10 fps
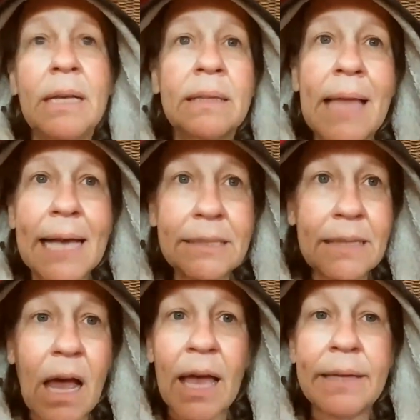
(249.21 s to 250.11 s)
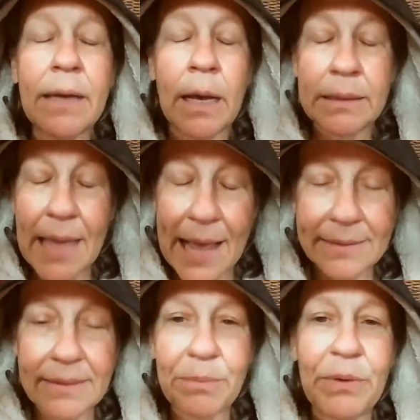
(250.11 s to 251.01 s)
Last
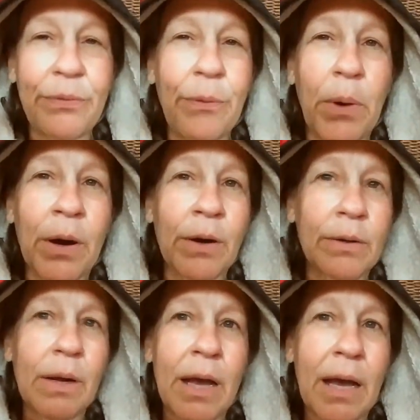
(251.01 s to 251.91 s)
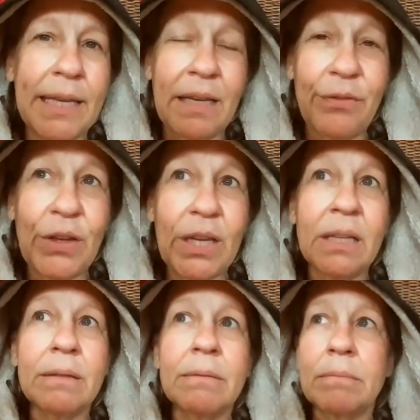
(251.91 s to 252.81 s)
before
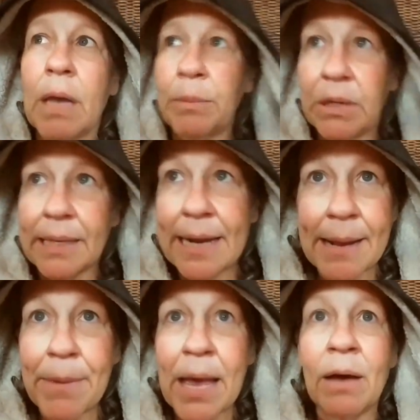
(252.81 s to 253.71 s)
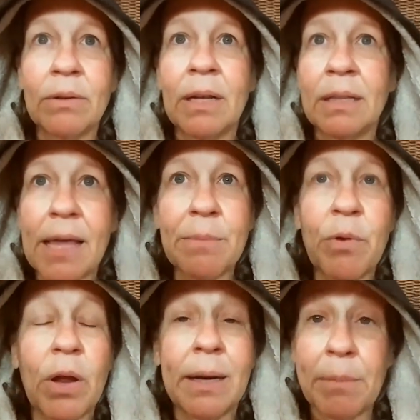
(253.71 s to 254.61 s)
evening, I'm going to let them out and let them
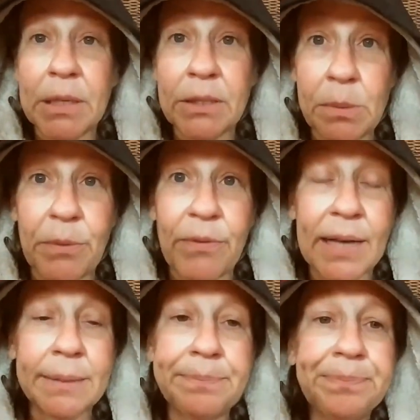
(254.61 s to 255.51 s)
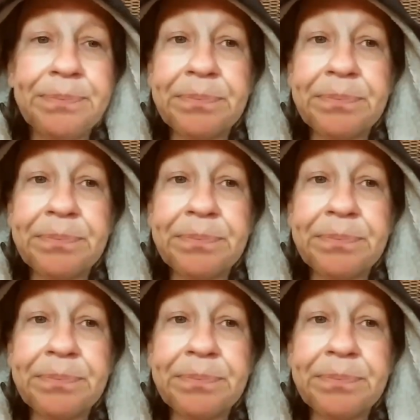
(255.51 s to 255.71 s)
run, and I'm going to supervise them.